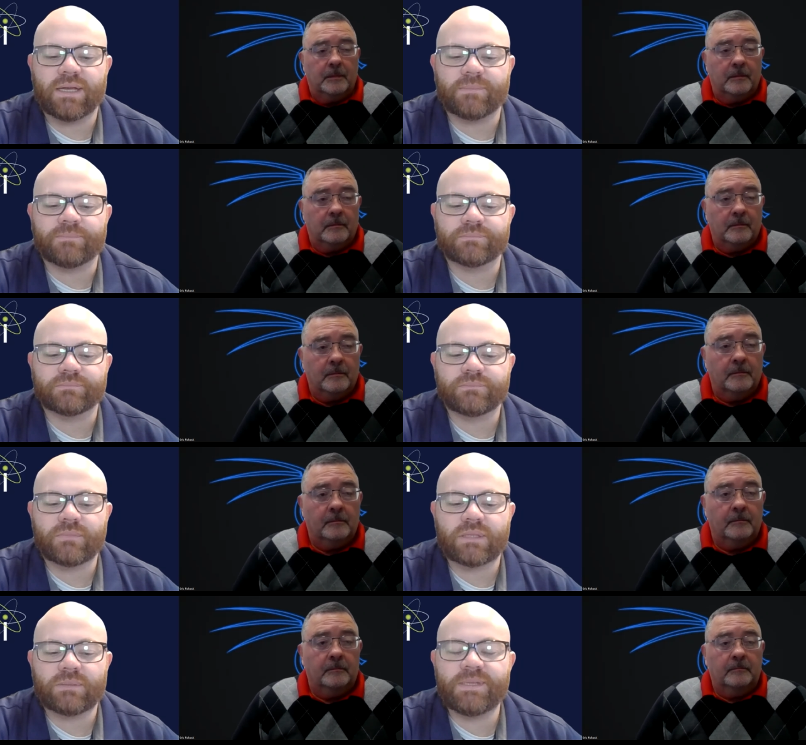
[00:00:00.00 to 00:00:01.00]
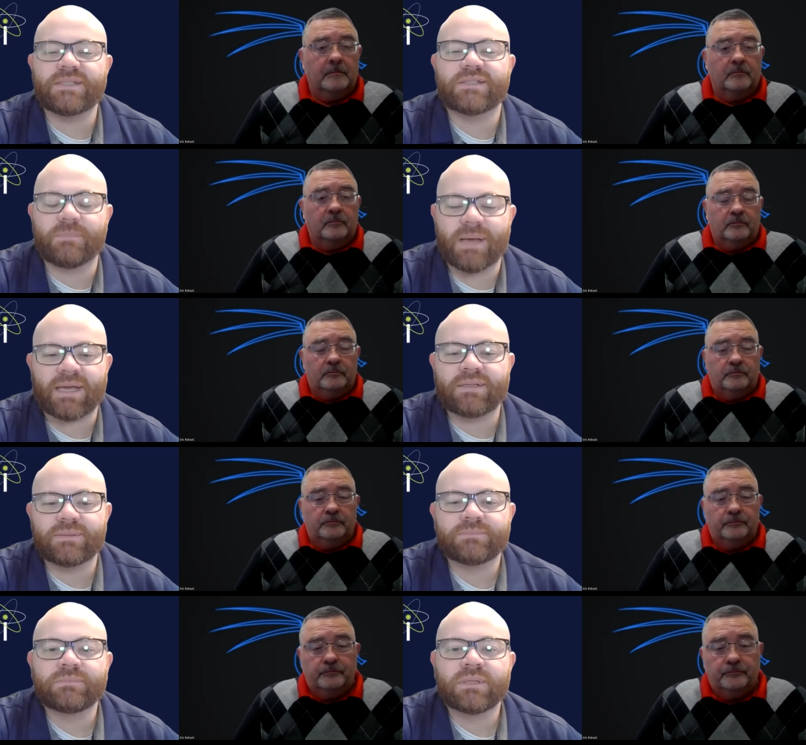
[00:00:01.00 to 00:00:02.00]
Speaker 1: um, peace of mind
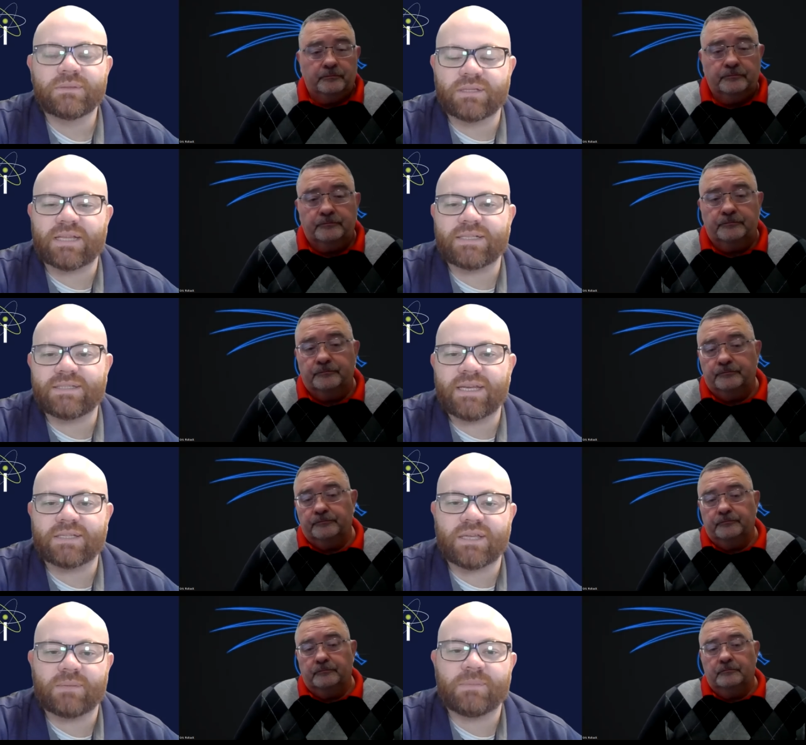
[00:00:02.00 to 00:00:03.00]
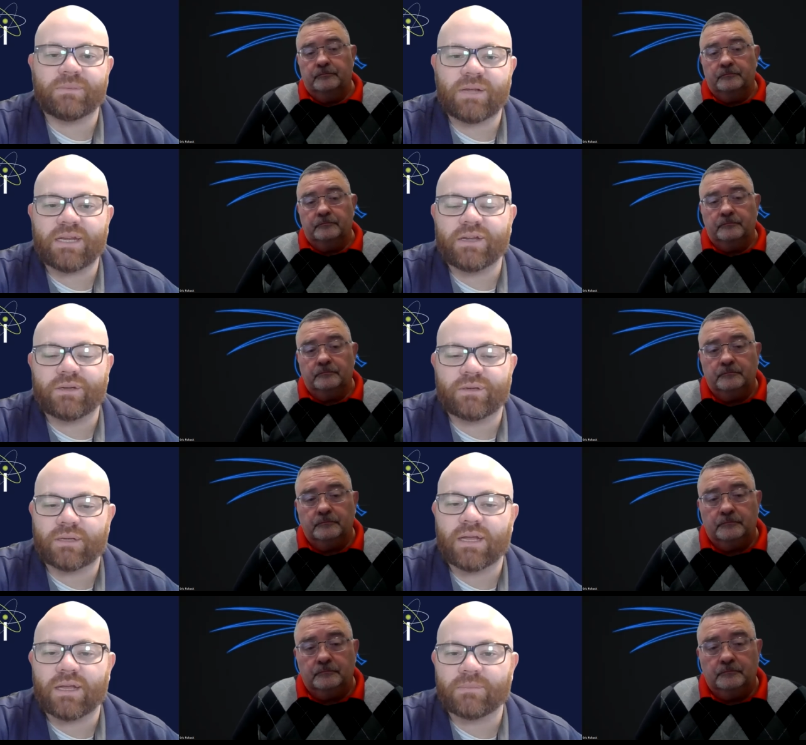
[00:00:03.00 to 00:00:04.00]
that that data is going to be right here,
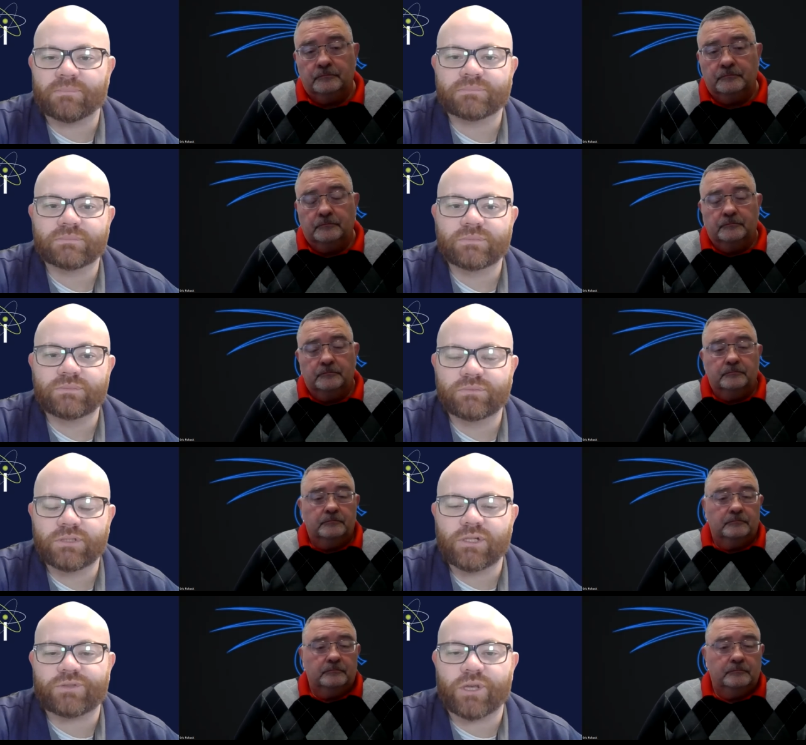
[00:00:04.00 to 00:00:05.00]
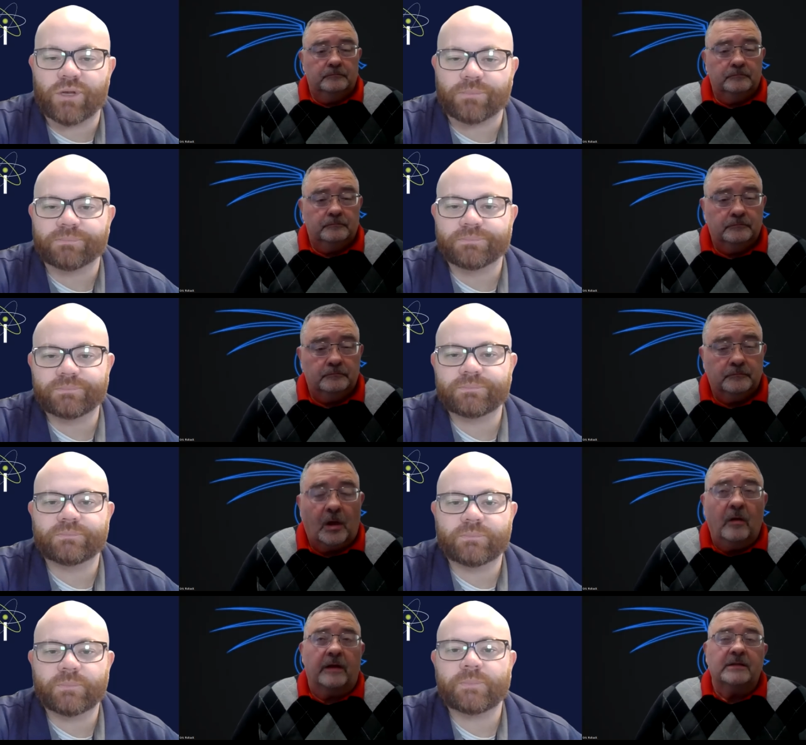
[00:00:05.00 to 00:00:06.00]
um, close to home.
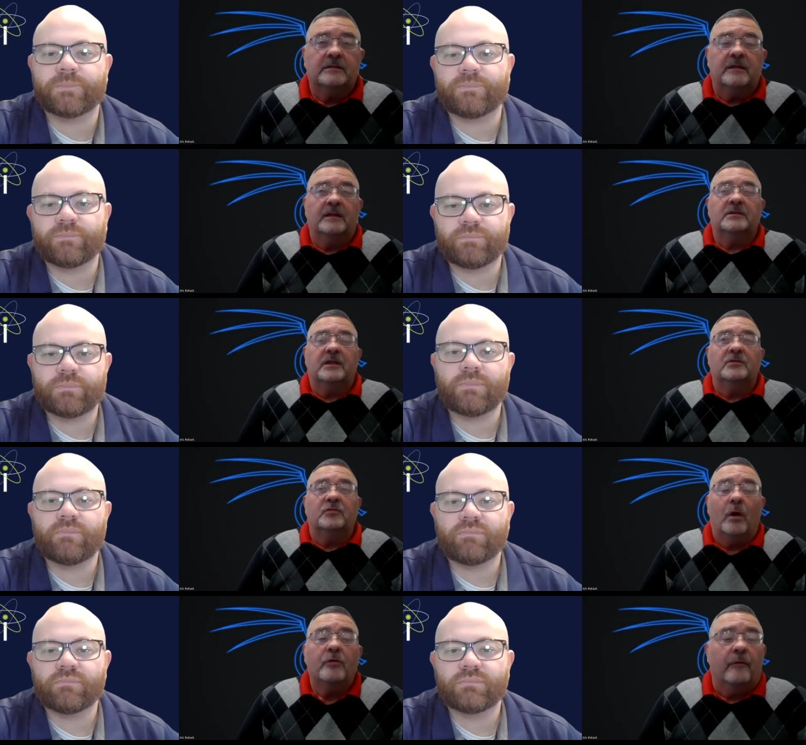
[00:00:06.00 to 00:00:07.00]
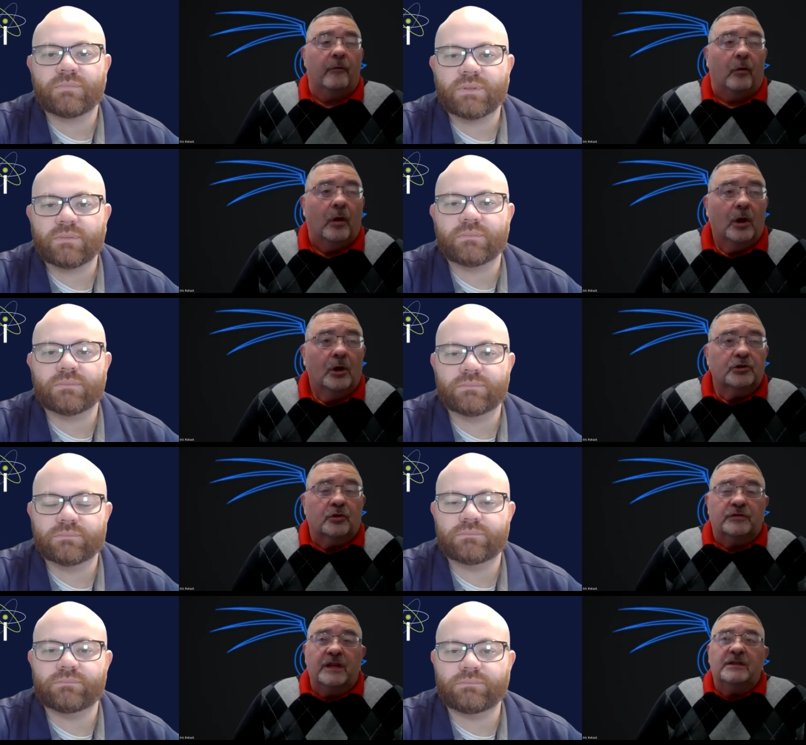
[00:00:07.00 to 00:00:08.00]
Speaker 2: Oh, that's that's that's wonderful.
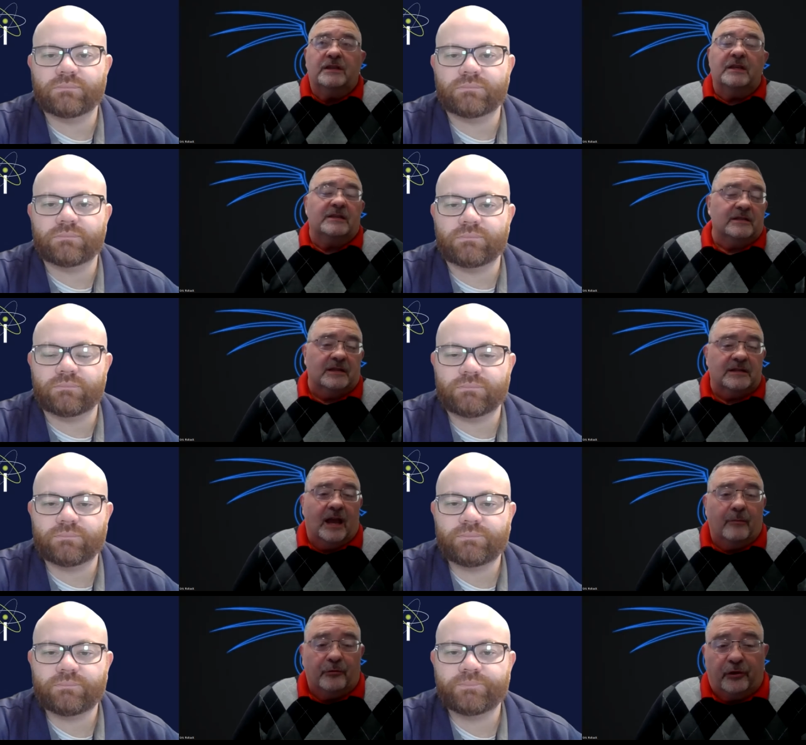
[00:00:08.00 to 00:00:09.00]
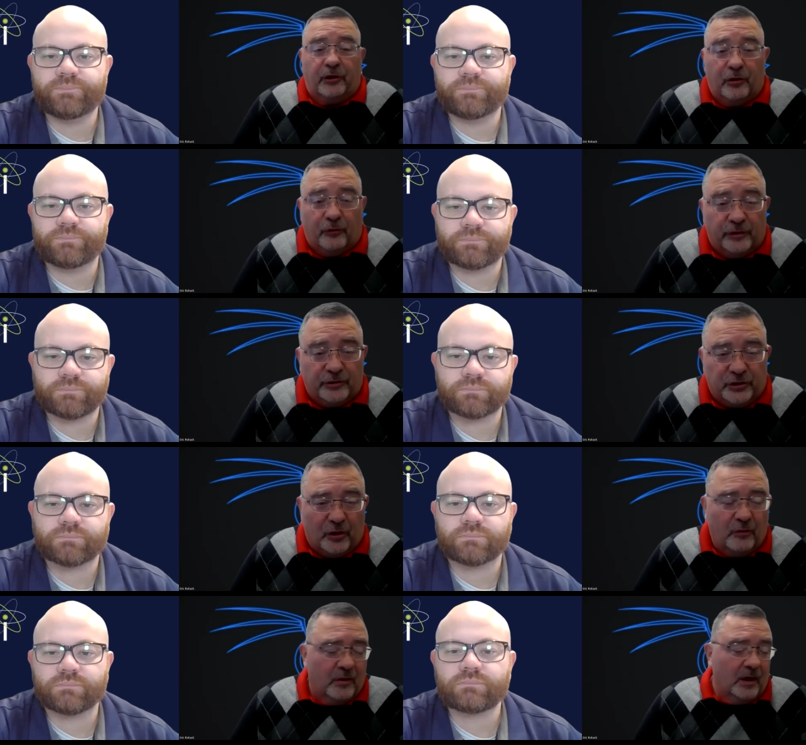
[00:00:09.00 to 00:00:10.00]
So since this is a cybersecurity
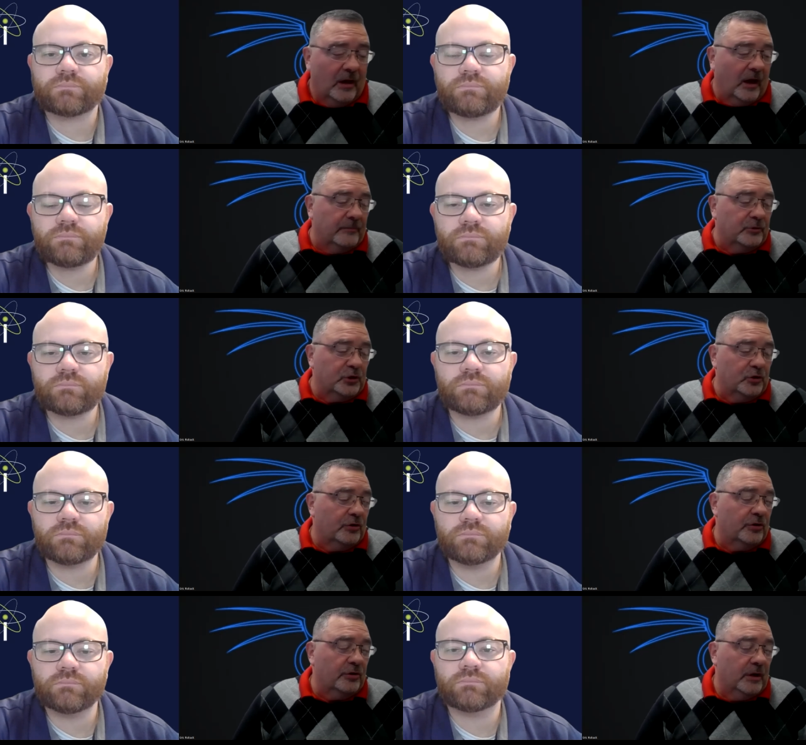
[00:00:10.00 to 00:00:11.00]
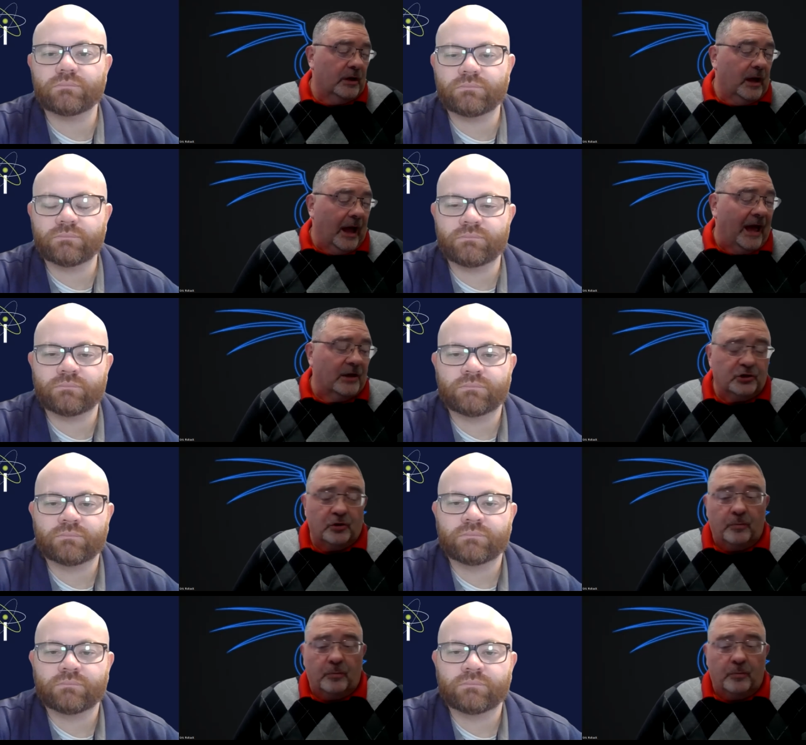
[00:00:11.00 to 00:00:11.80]
show, I'm sure as